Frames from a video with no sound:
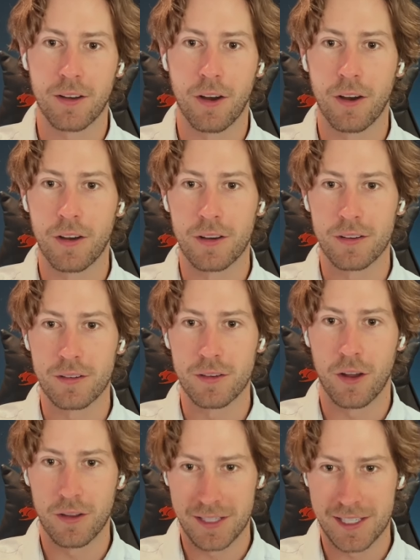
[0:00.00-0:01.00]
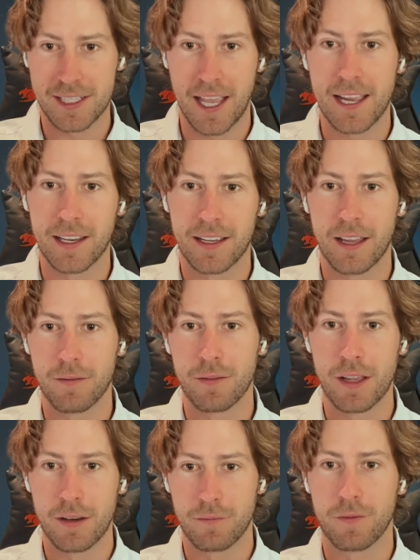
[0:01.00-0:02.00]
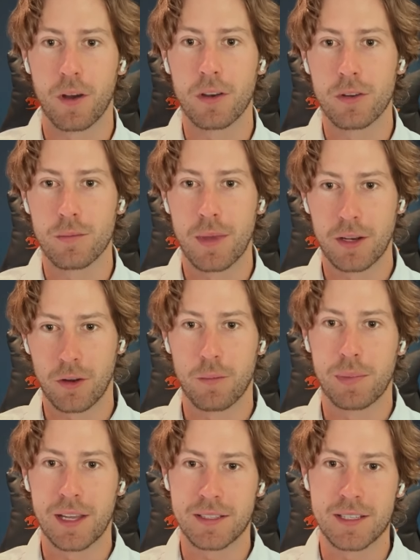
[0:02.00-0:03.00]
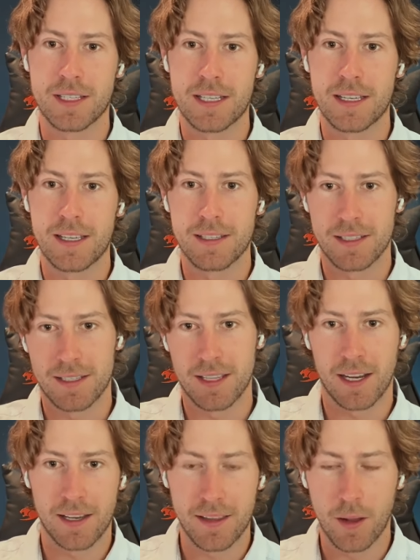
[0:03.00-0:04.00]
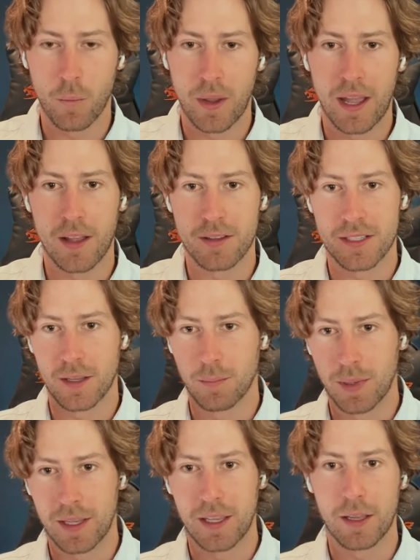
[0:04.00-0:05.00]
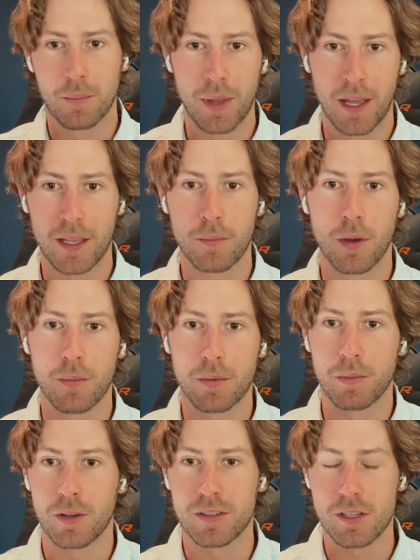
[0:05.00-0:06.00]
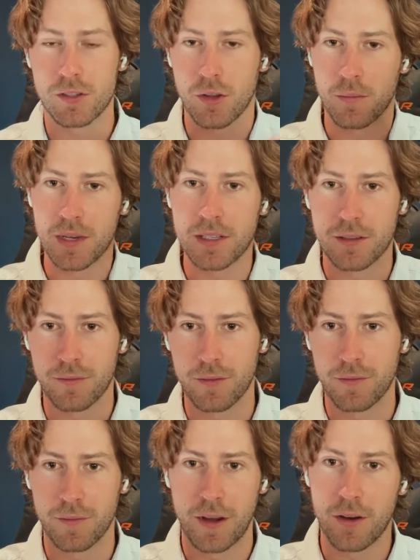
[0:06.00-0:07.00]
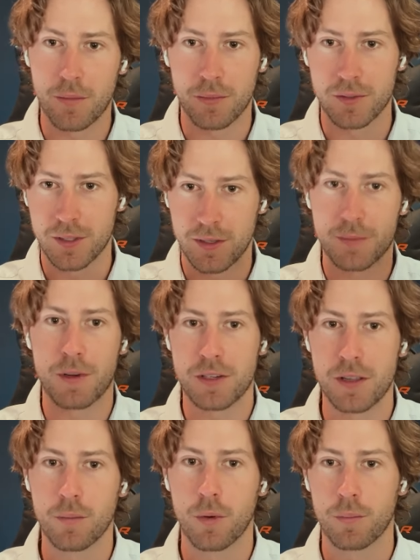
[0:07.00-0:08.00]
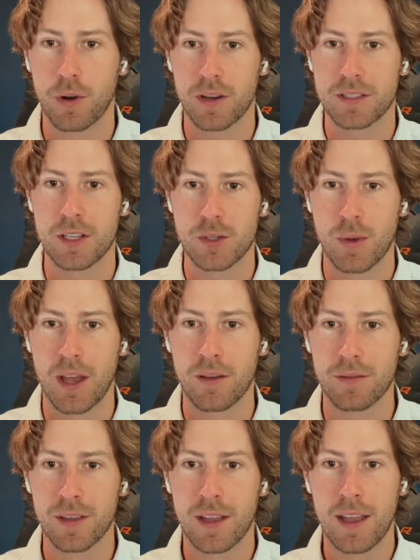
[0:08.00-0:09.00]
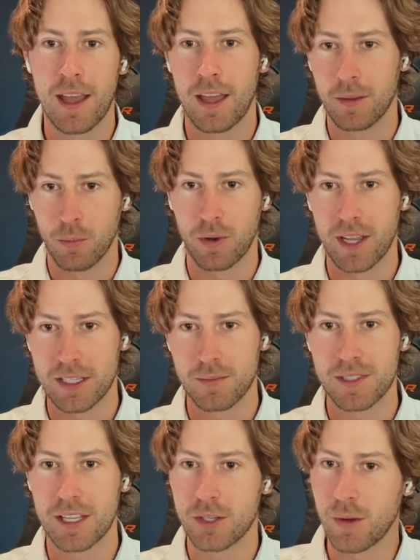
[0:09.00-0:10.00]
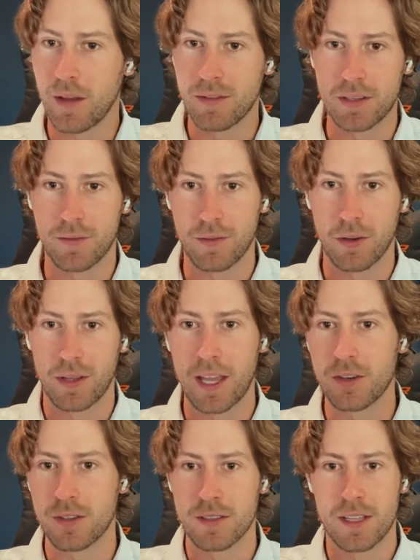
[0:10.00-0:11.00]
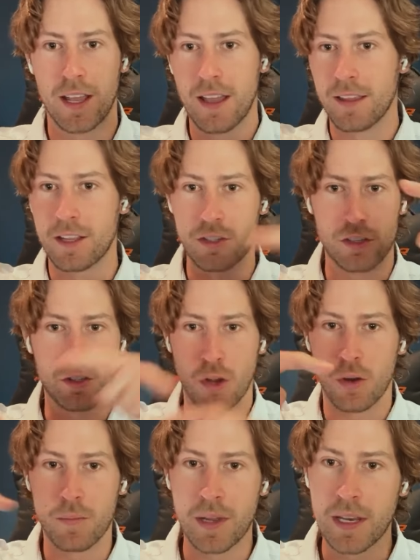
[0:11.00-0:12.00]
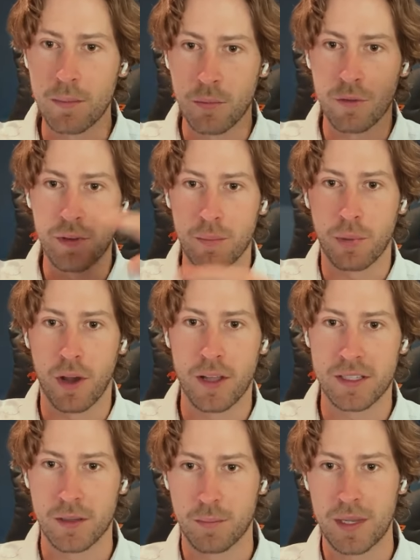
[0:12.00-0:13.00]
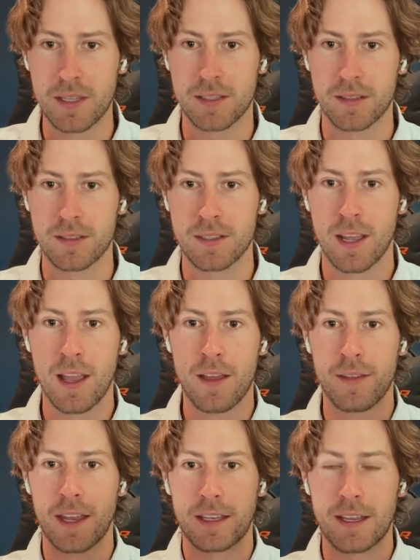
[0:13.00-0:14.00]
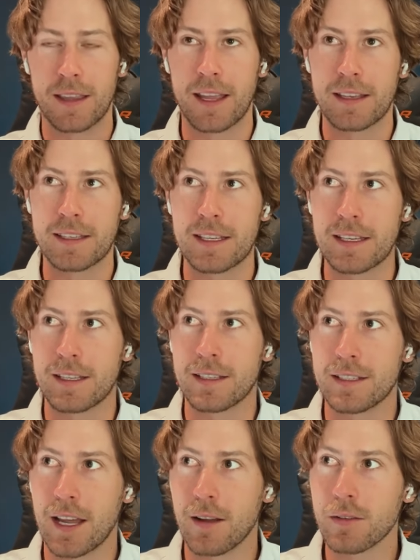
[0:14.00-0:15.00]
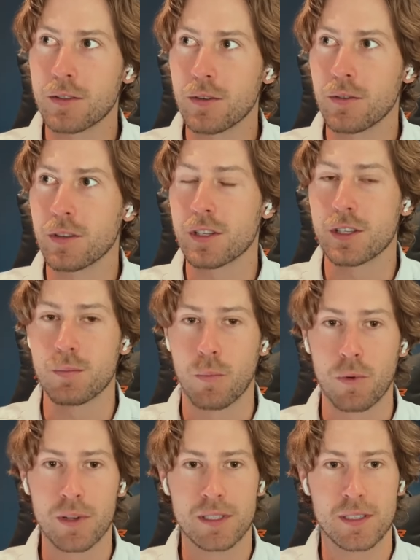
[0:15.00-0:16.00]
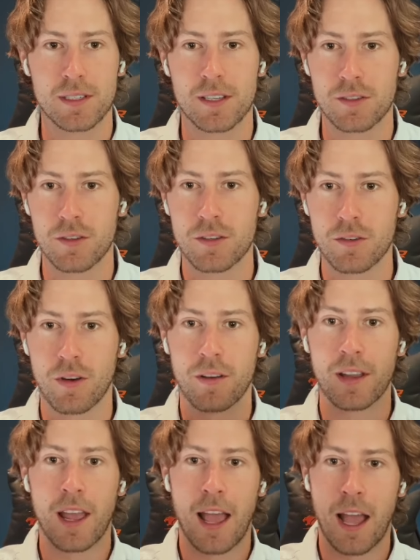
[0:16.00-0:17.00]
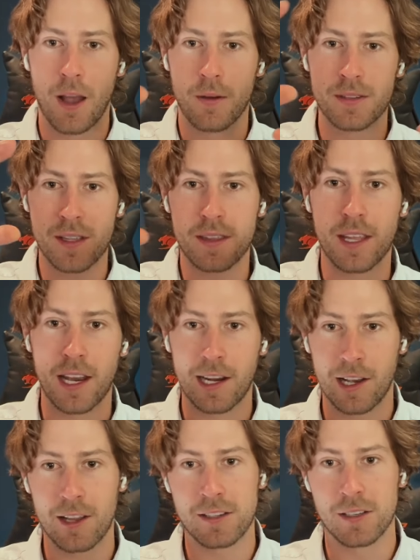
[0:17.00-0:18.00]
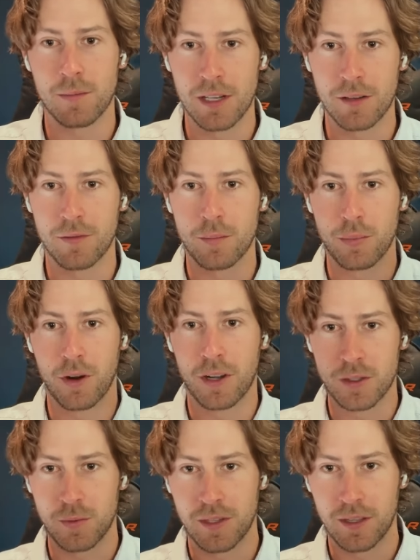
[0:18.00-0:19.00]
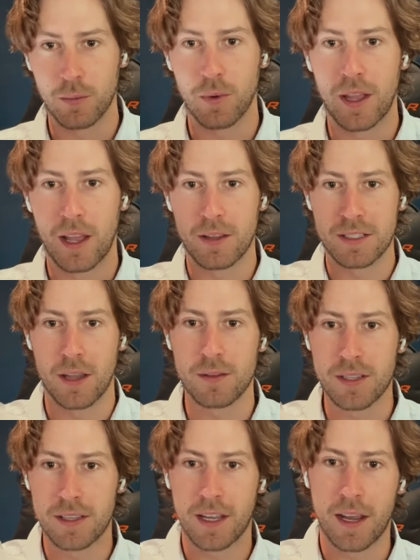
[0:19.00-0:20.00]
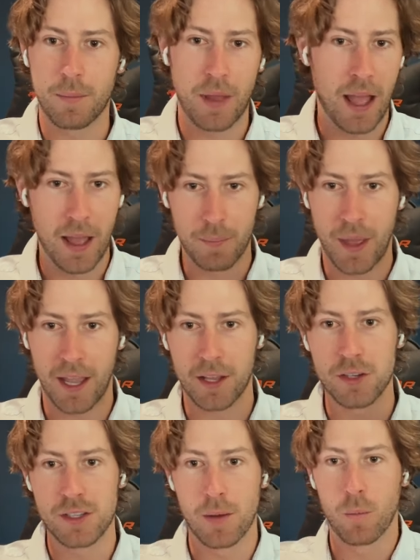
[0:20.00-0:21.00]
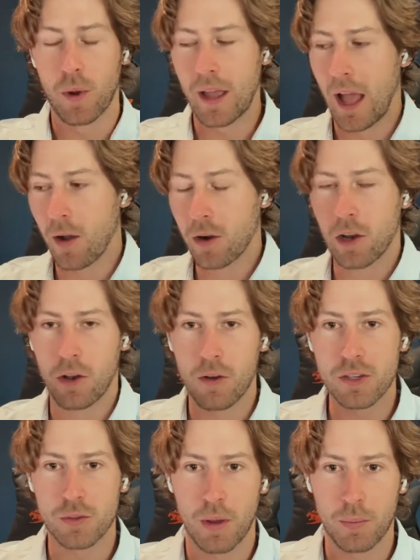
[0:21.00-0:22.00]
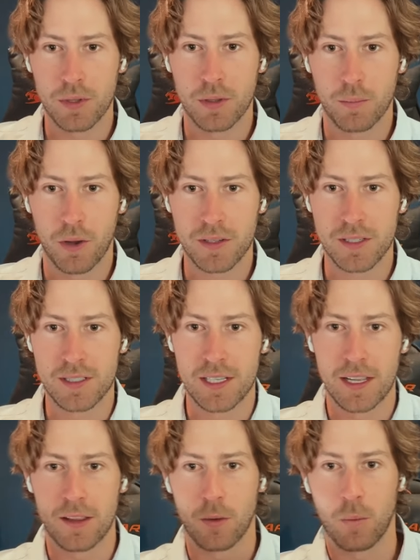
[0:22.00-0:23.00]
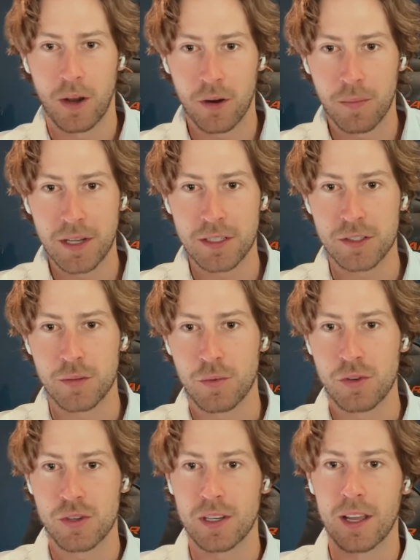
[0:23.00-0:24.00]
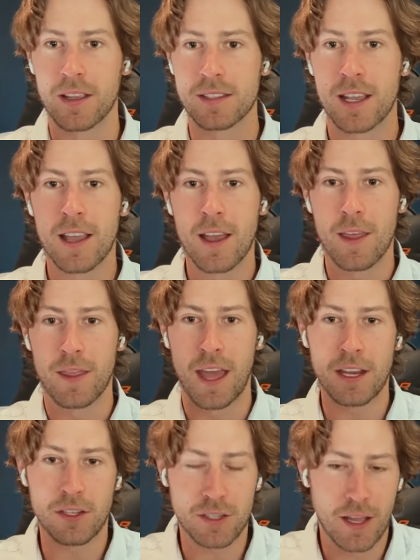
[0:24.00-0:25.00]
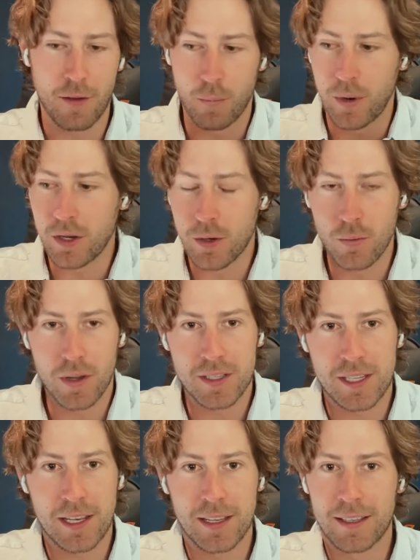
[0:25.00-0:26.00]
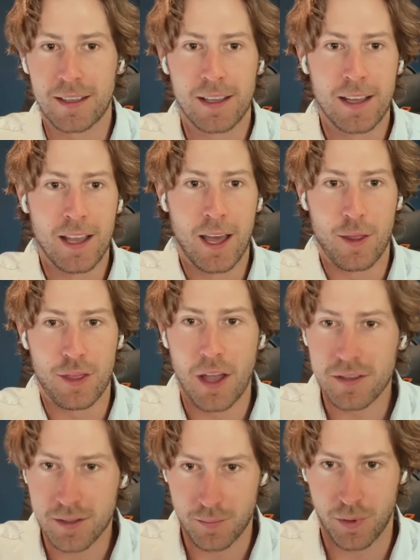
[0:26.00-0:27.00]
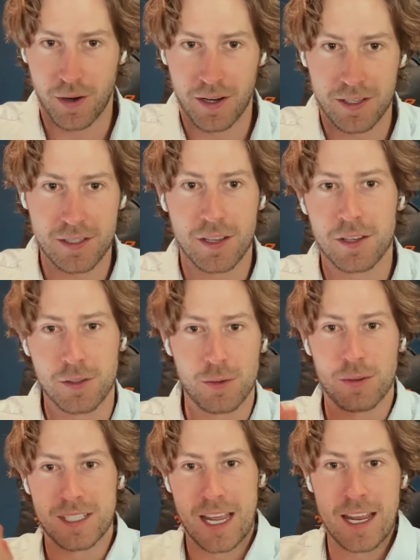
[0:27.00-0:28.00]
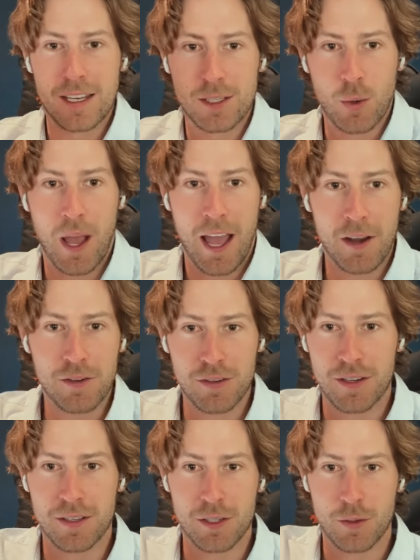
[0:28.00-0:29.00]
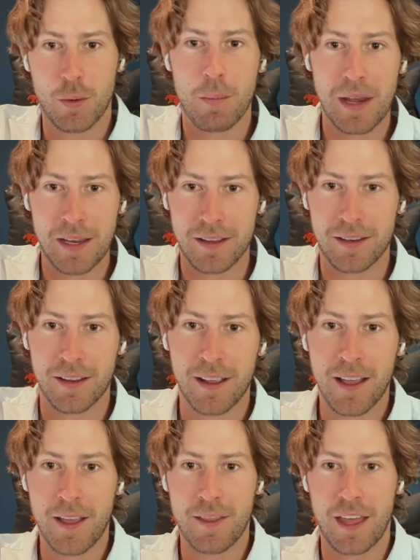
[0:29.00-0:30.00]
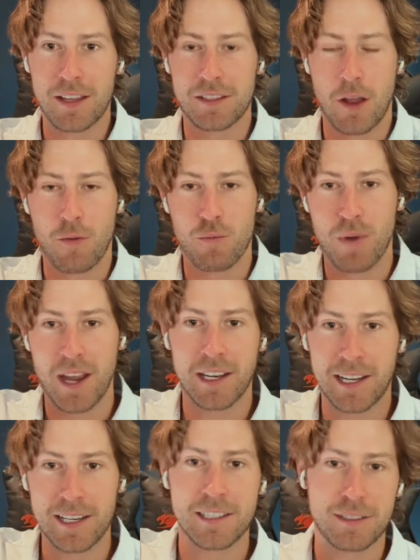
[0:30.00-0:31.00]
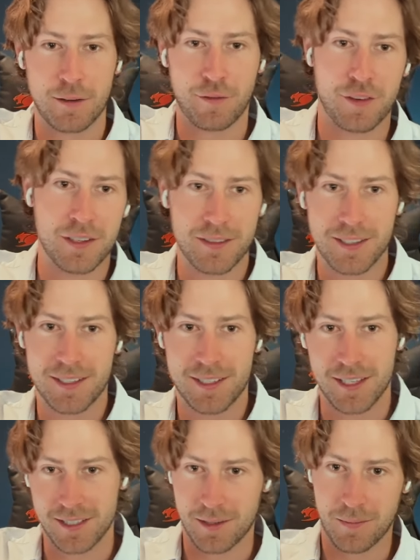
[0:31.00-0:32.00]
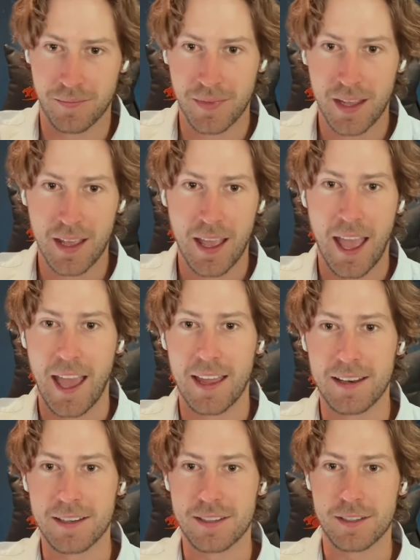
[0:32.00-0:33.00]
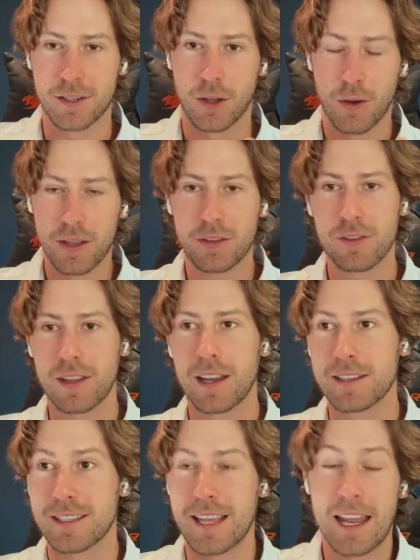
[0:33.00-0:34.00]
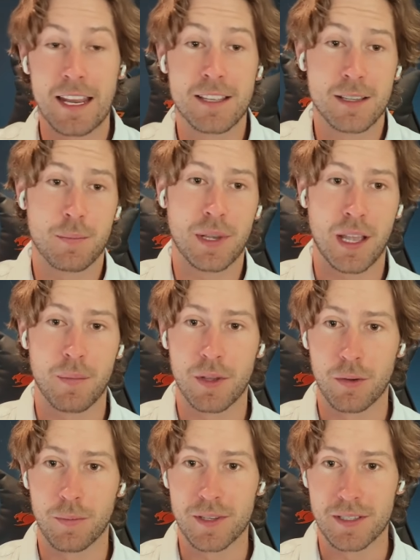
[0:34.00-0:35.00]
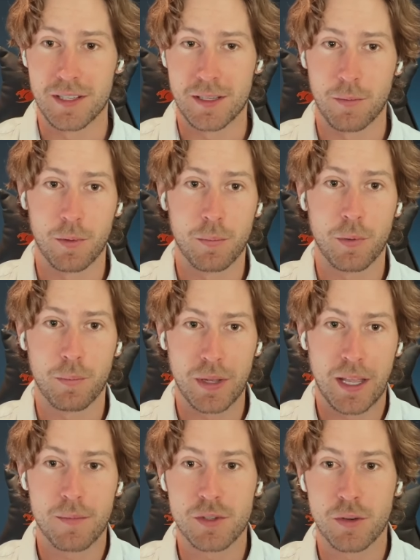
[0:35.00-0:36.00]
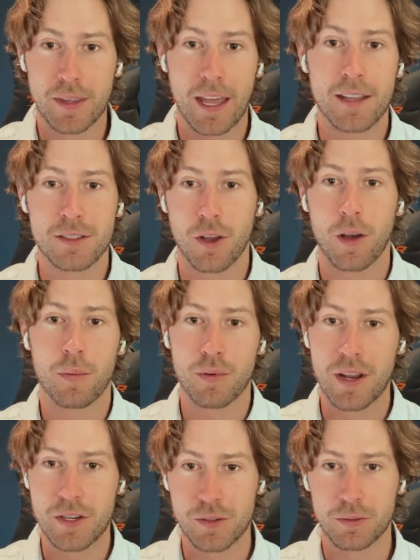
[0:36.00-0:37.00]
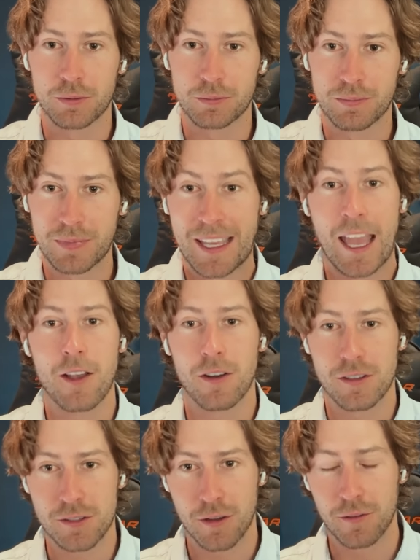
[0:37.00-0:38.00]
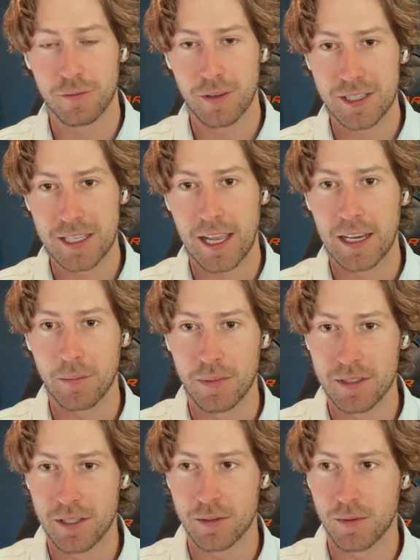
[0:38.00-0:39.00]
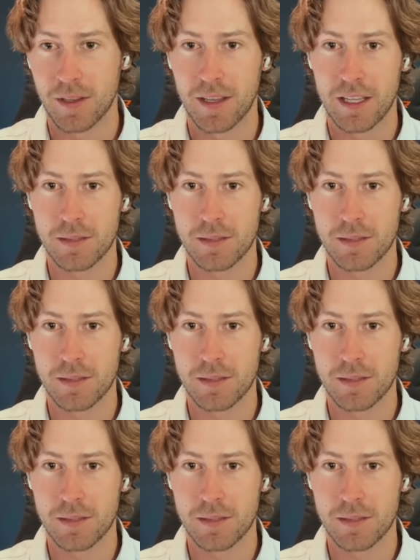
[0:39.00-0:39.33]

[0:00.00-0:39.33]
on scaling and in volume and complexity is exactly that warehousing, picking and packing moment, because there's so many different variables, especially the more products that you have and the more customers that you have in different locations. There's just so many moving parts and pieces that down to the smallest decisions around how is it that I cluster my different products within the warehouse? How is it that I package them? How close do I put the boxes together? Where are my distribution lines? That when you are selling 1,000 products to 10 to 100 to 1 million, that is a radically different system. And going through that ends up becoming your business, and that is the operational chaos of a scaling business within that